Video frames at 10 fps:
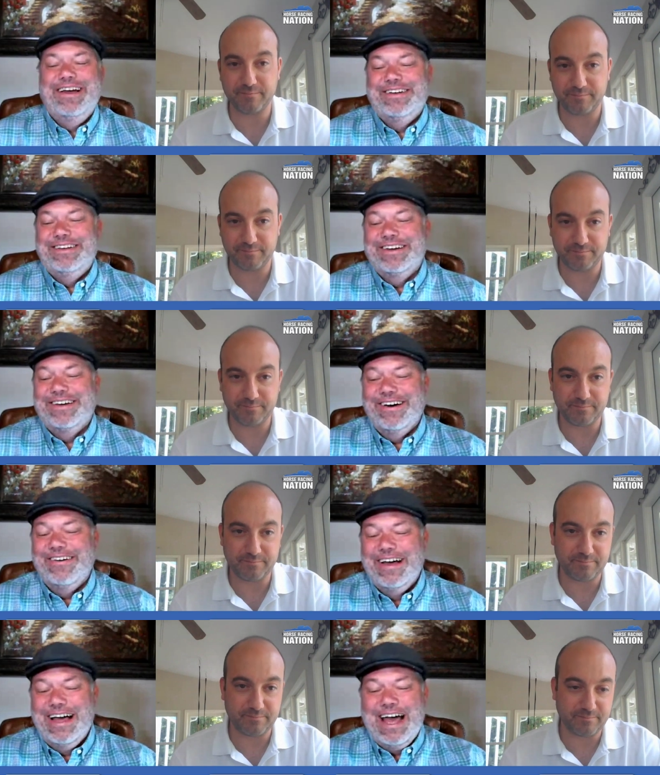Speaker 1: There you
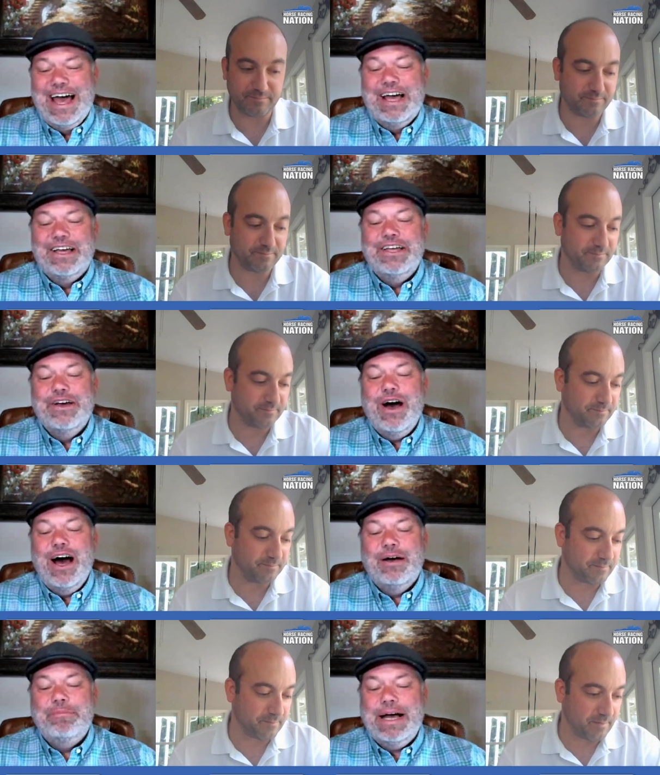go. You know,
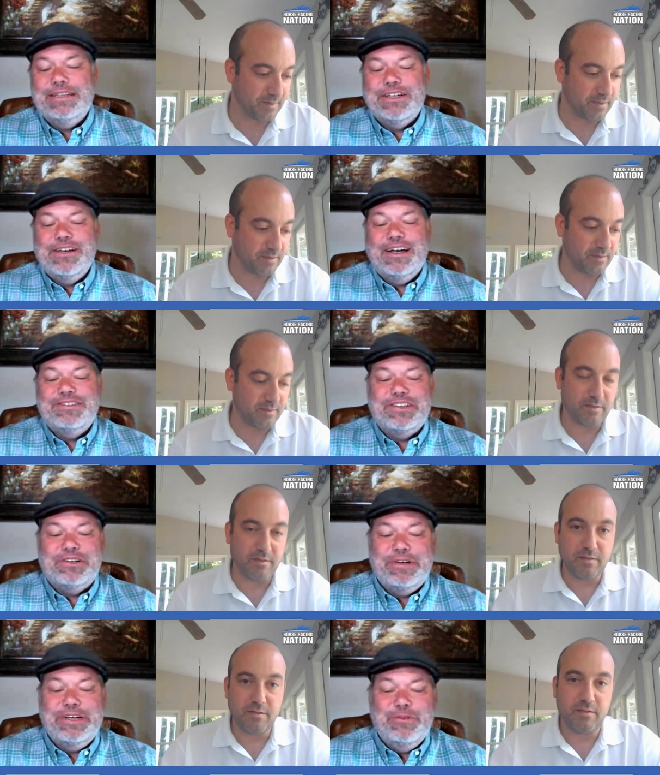uh, back to Casa
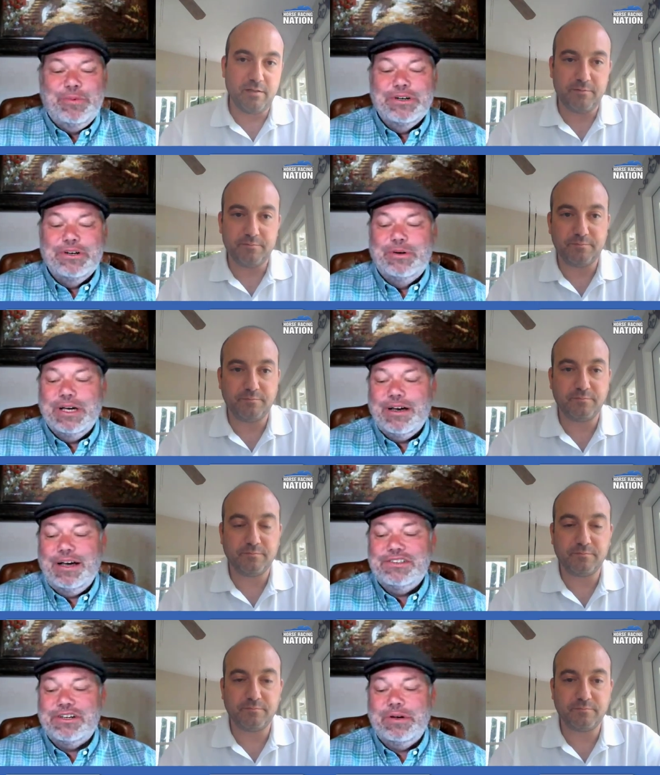Creed real quick.
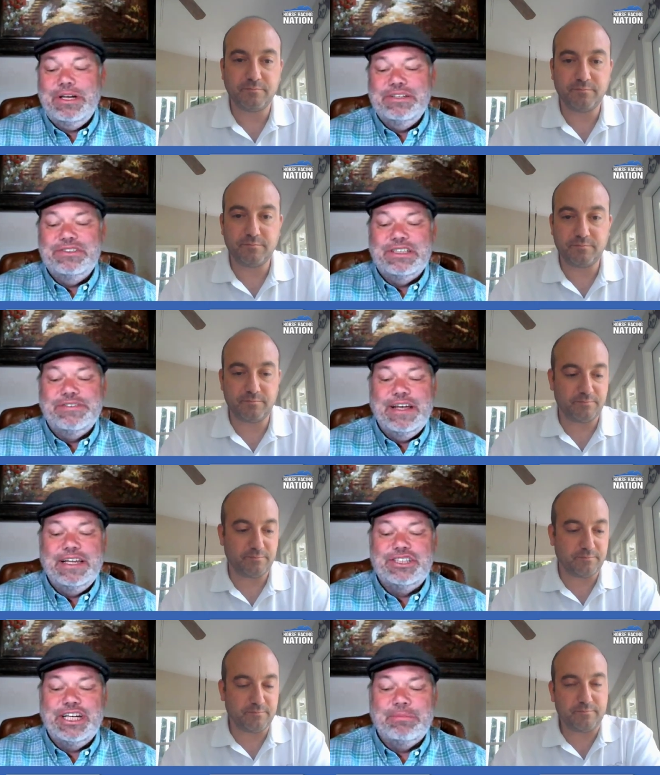Casa Creed is the
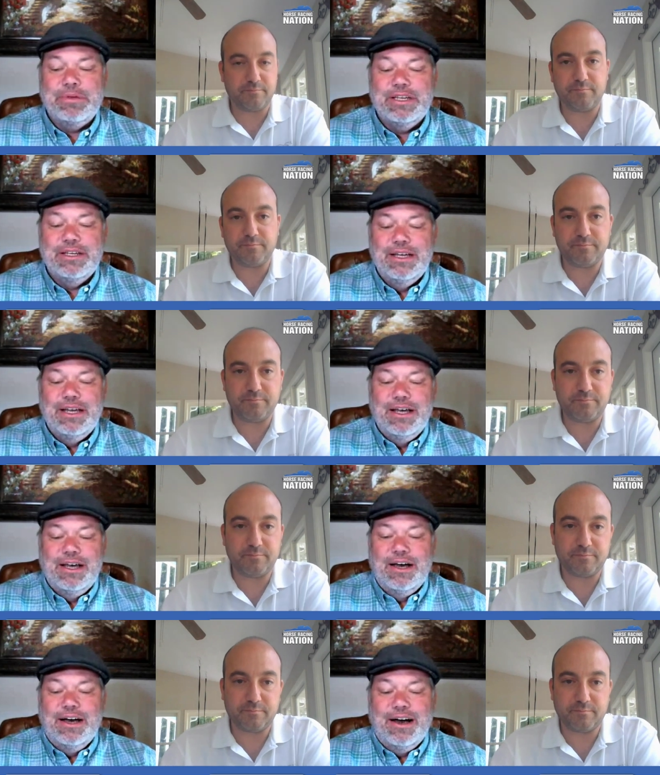defending champion.
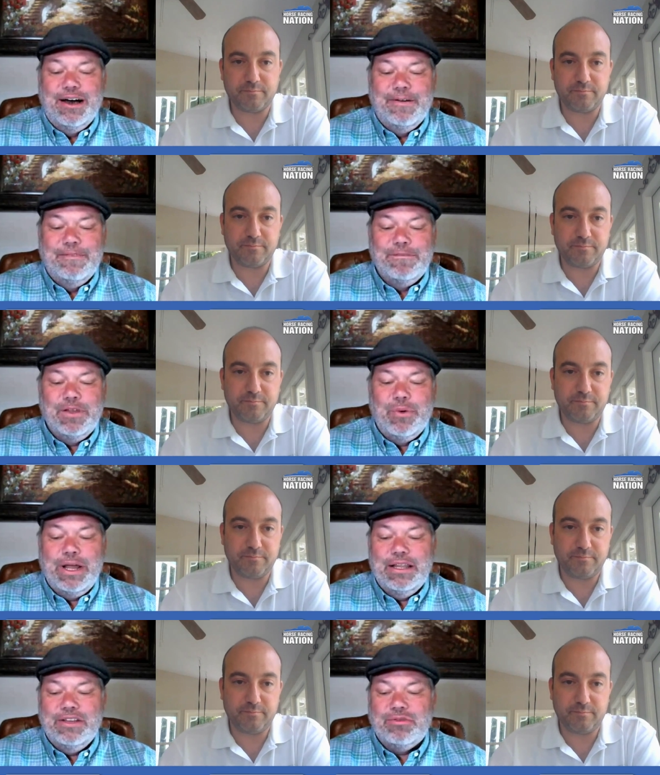Um,
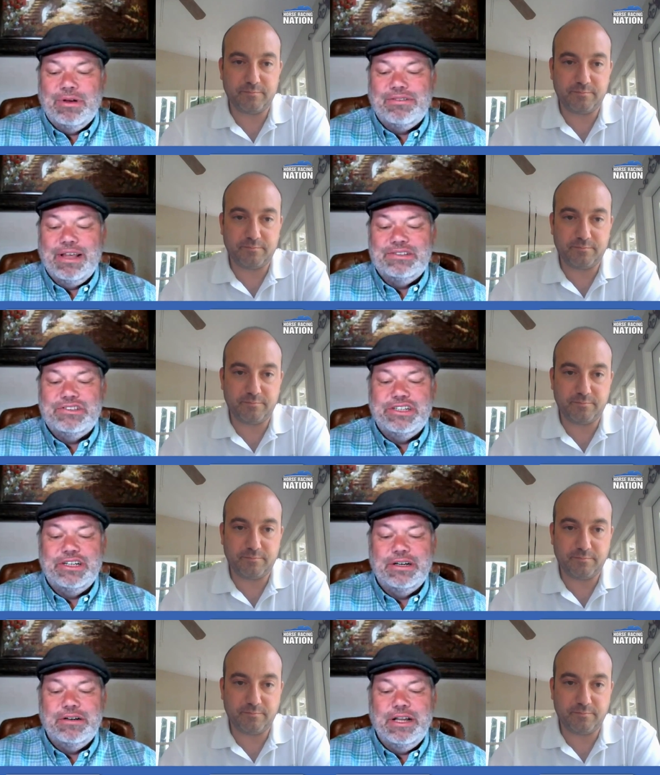ran this race last
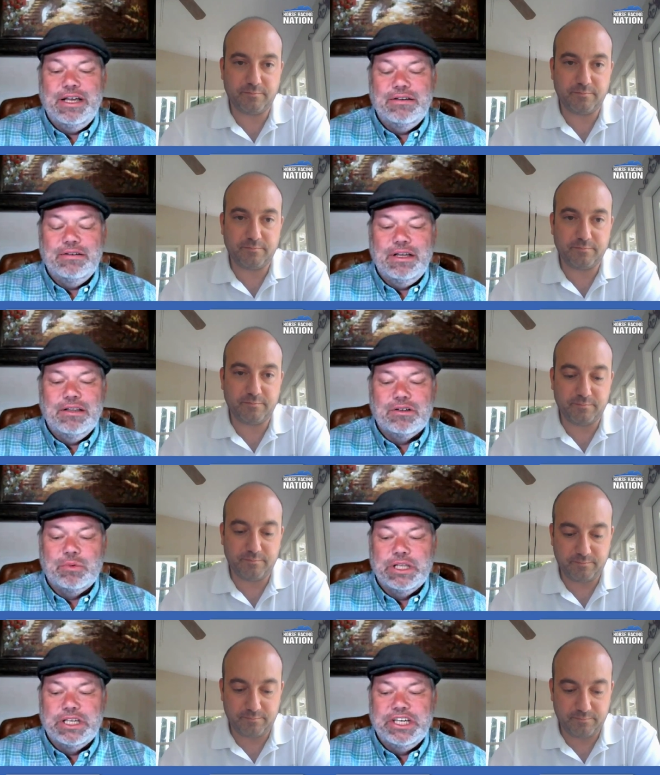year and, and, and
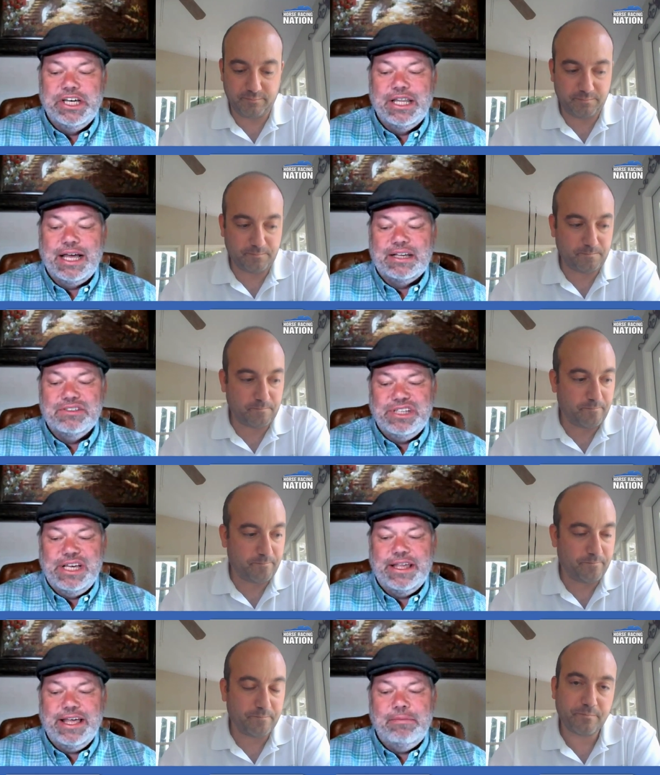looked really good. Like I
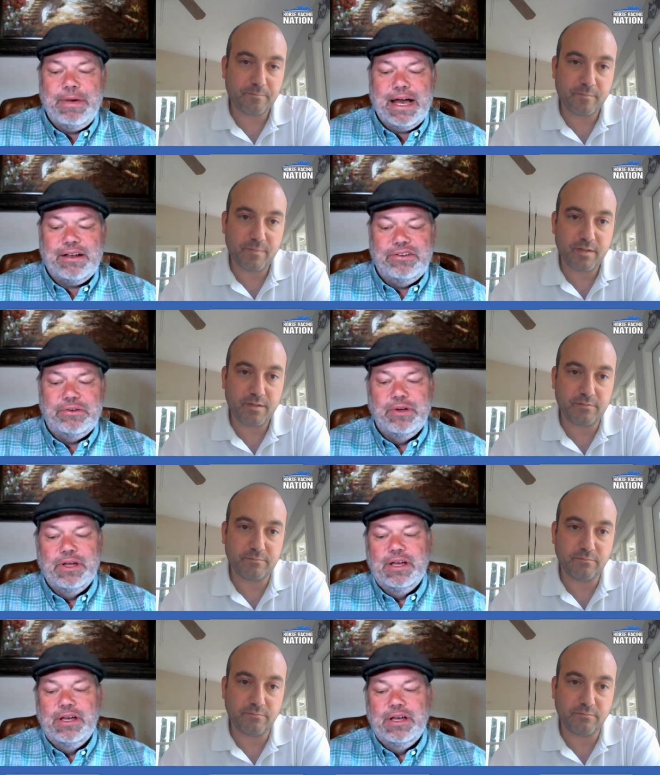said, getting back to